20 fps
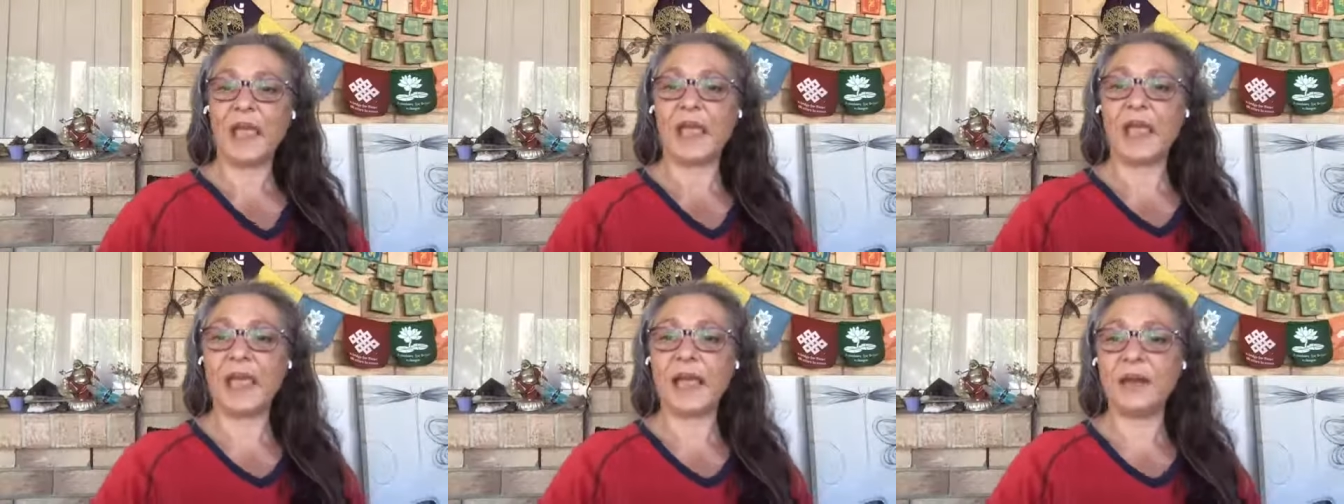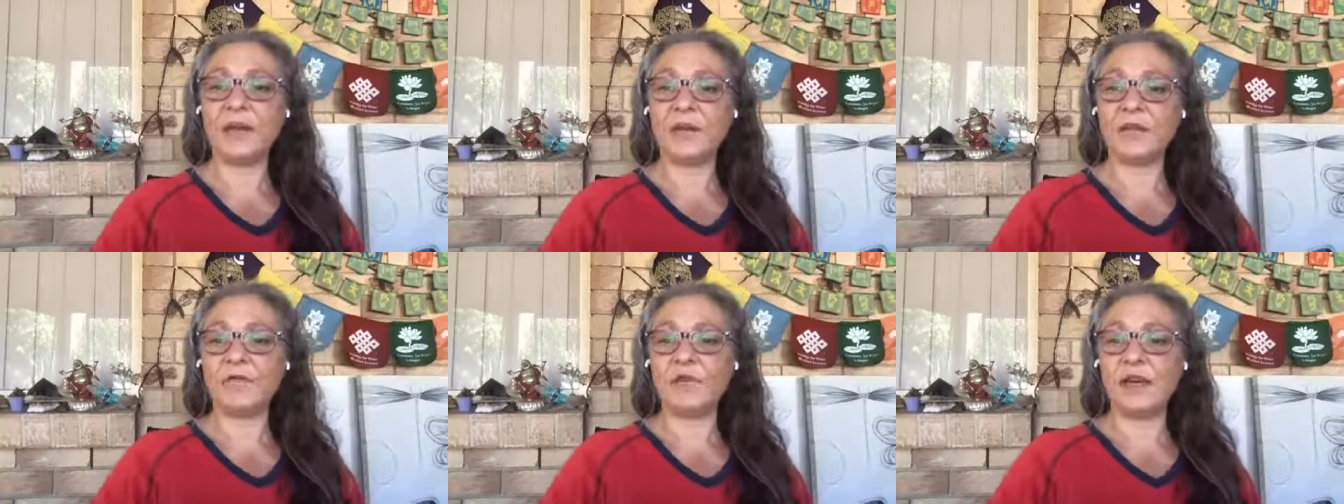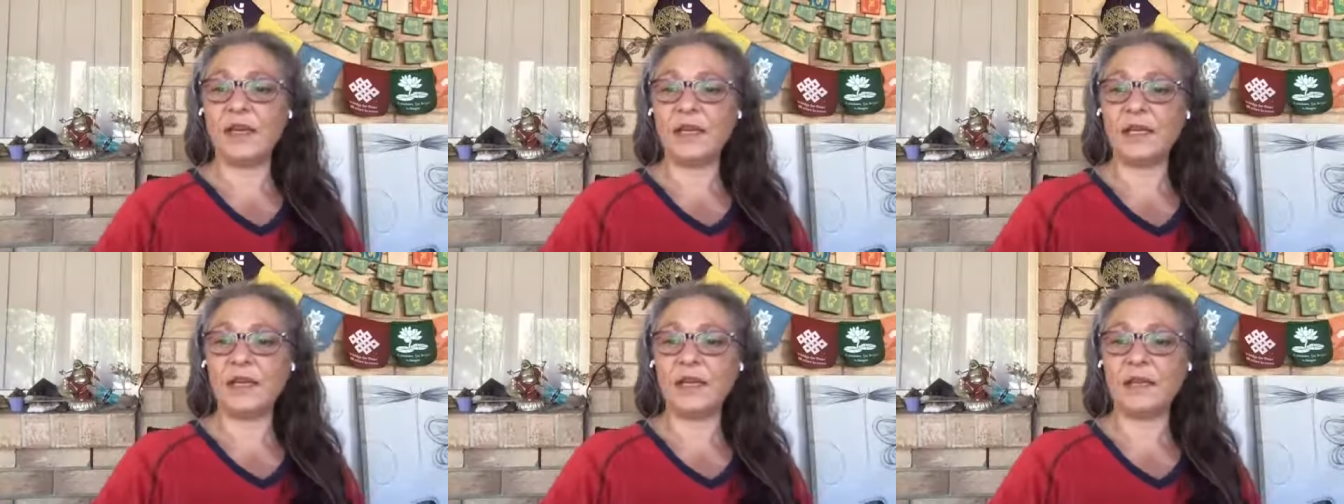And
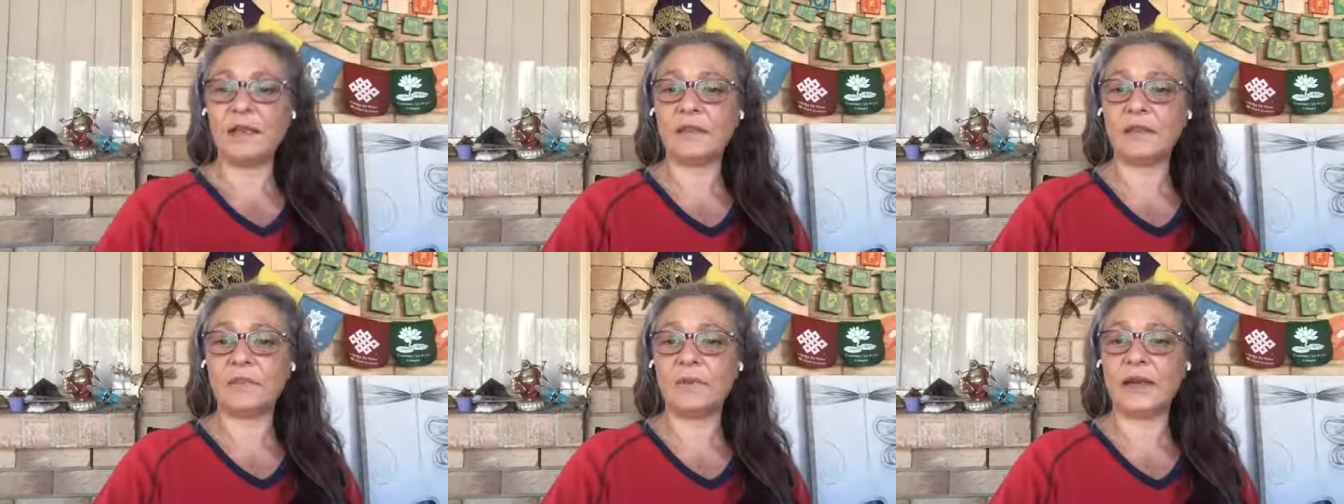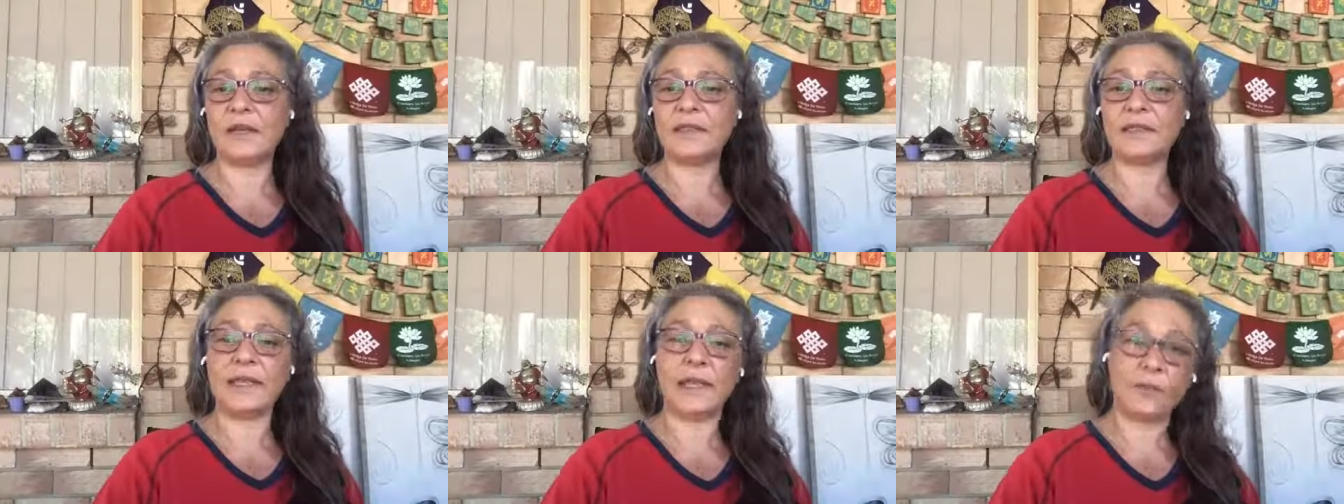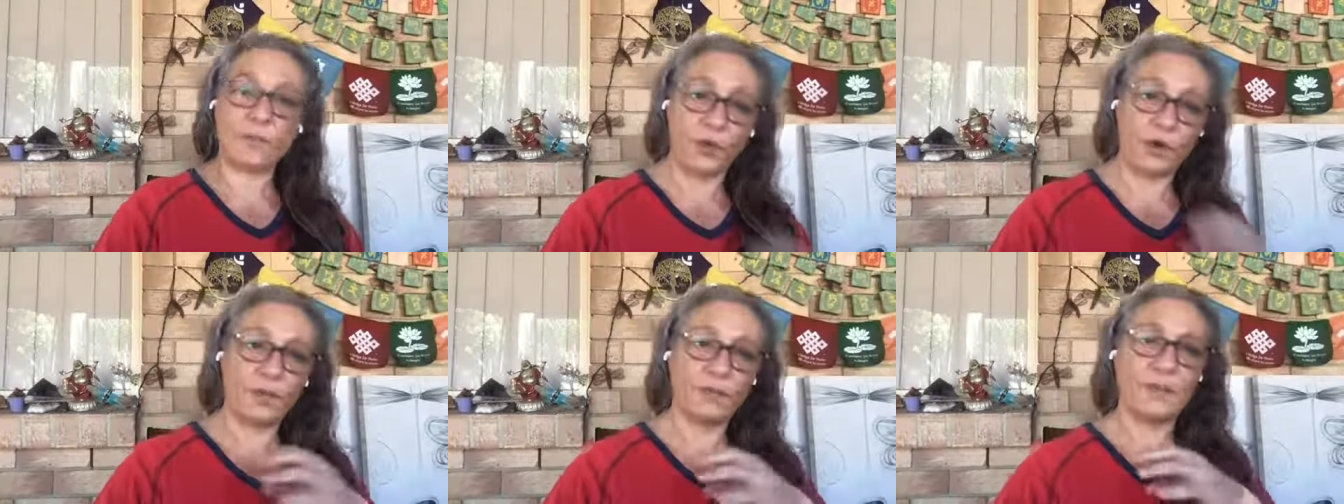really, the ones
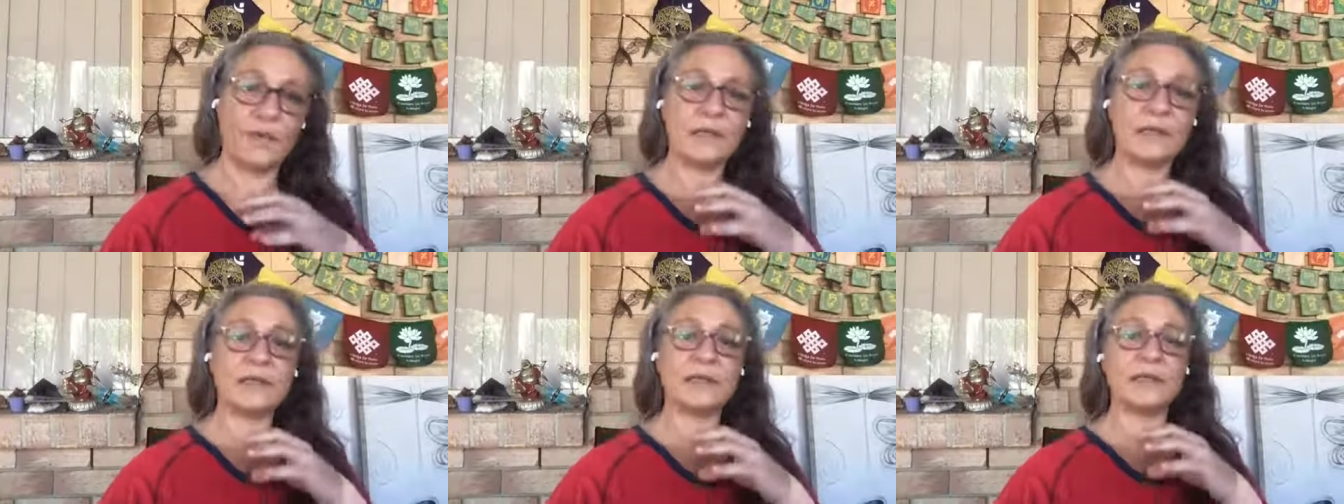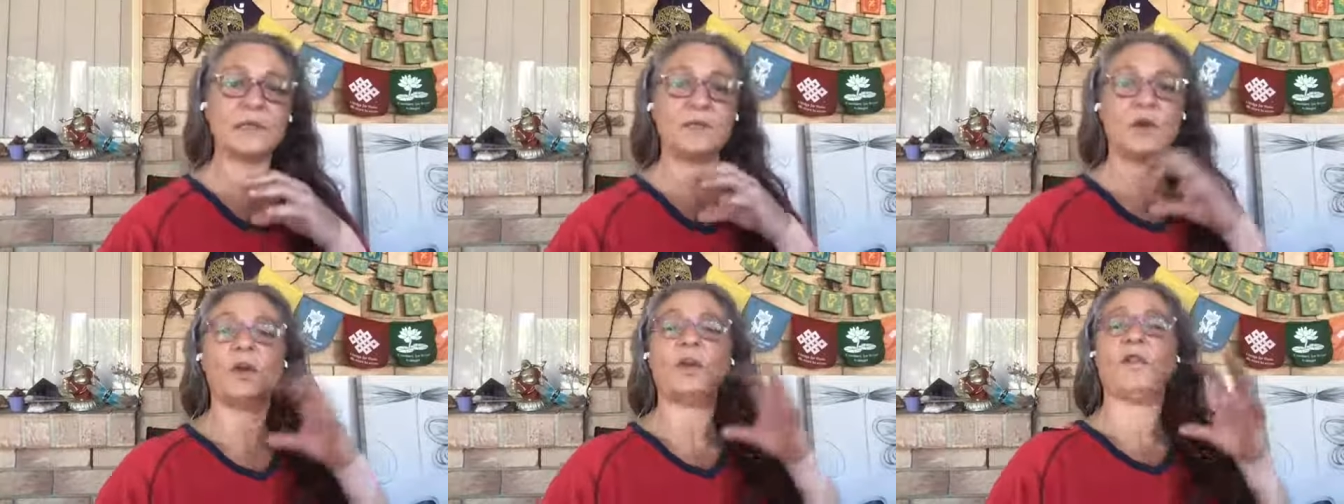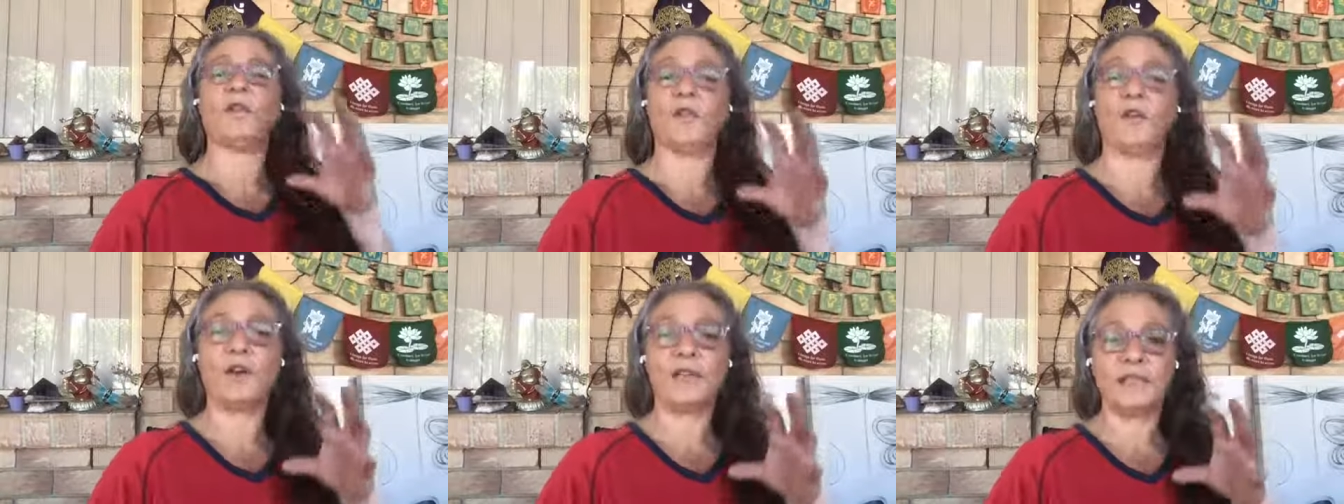that were missed were
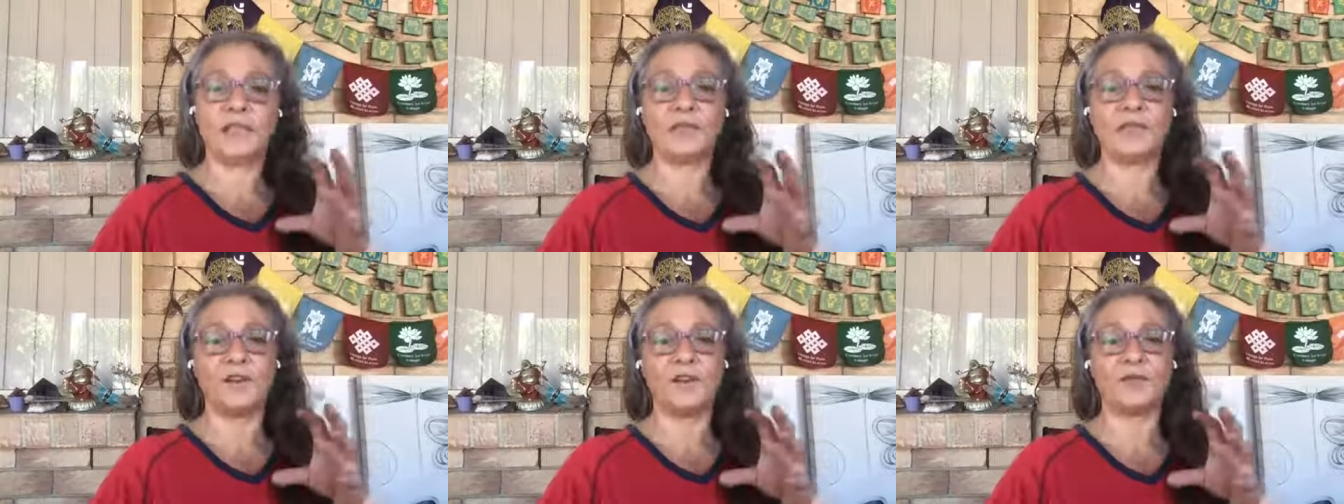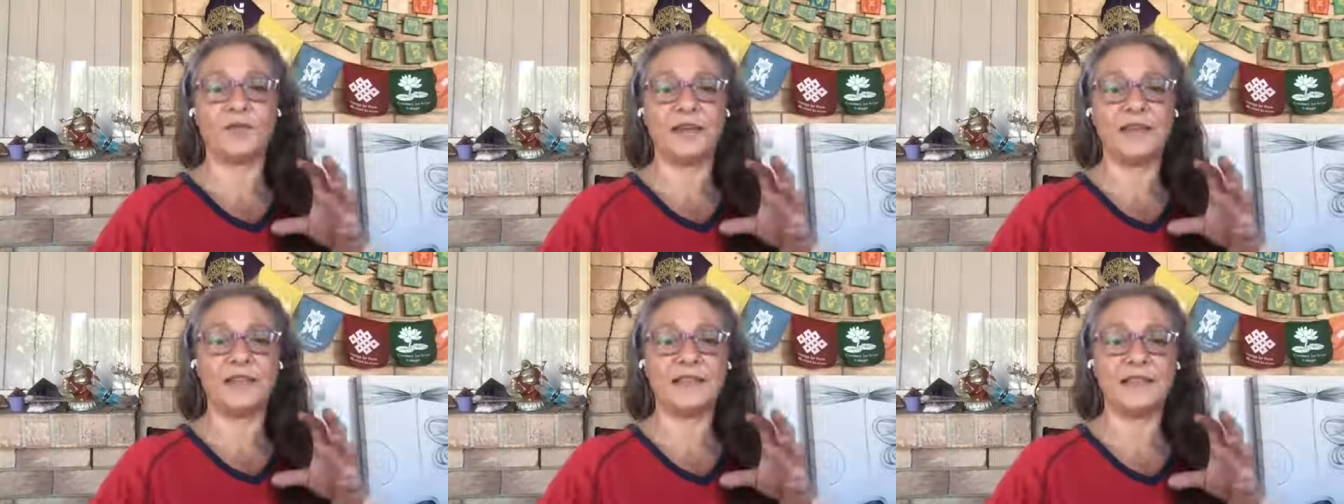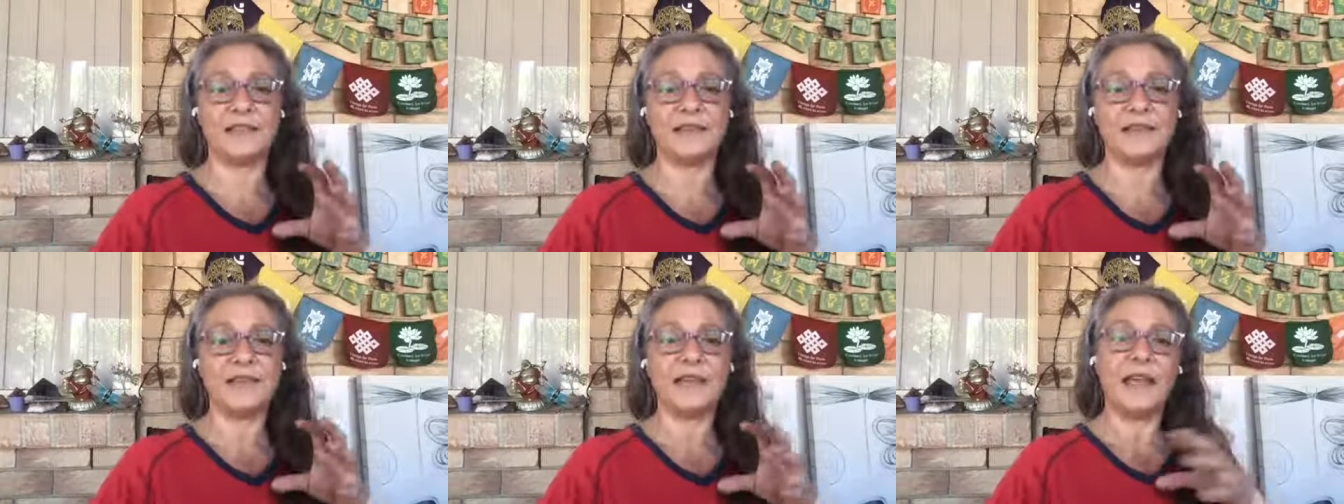for a definite
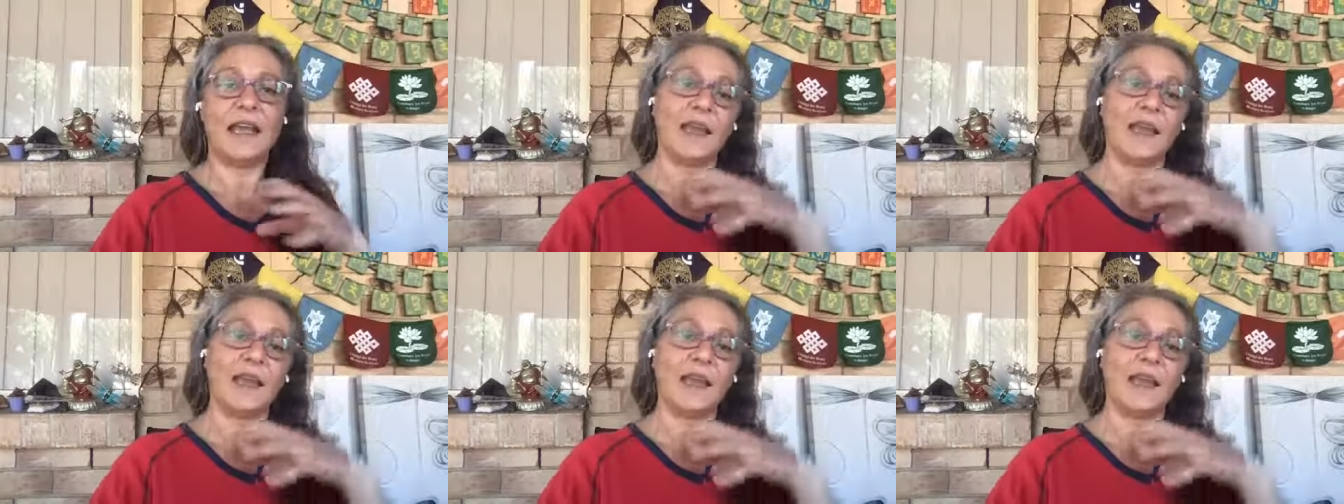reason,